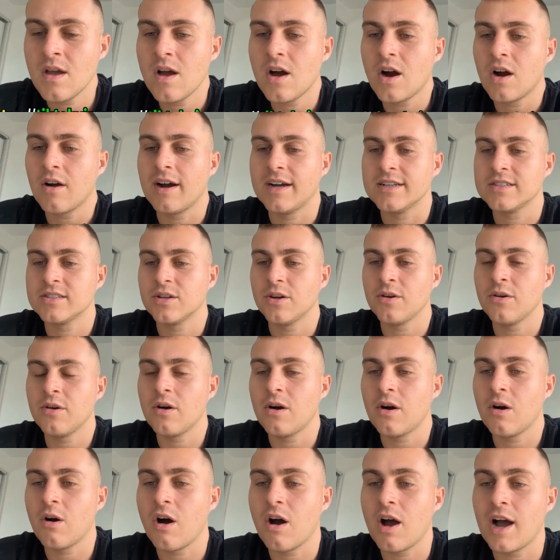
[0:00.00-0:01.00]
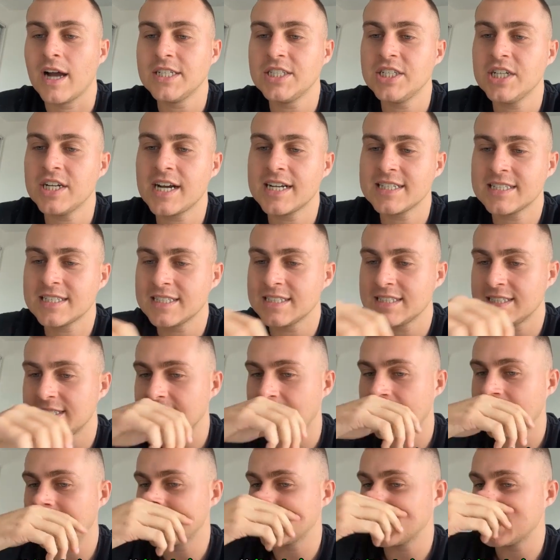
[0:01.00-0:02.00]
All right, so as you guys can
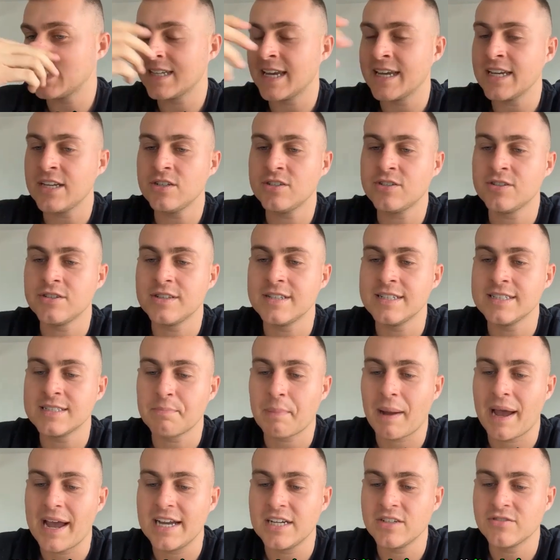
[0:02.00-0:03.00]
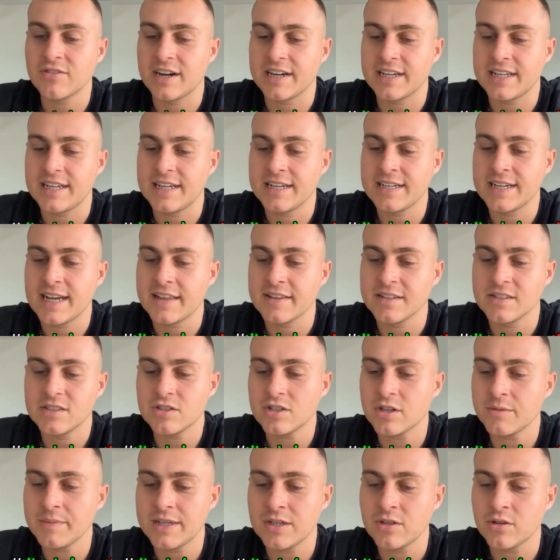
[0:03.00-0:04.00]
see, it's gonna take you to this page right here. Now, this is
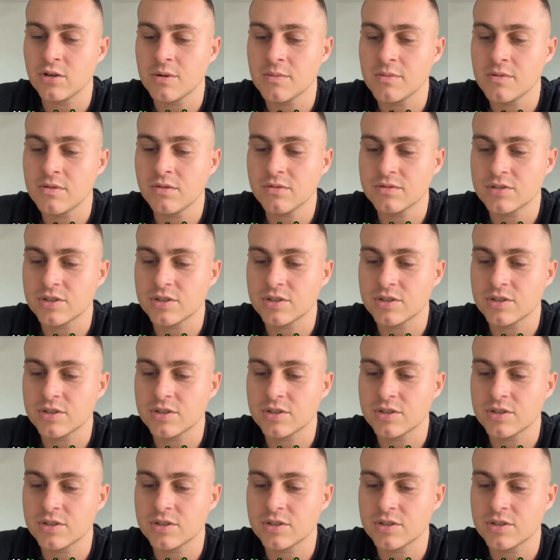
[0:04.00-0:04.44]
gonna be normal,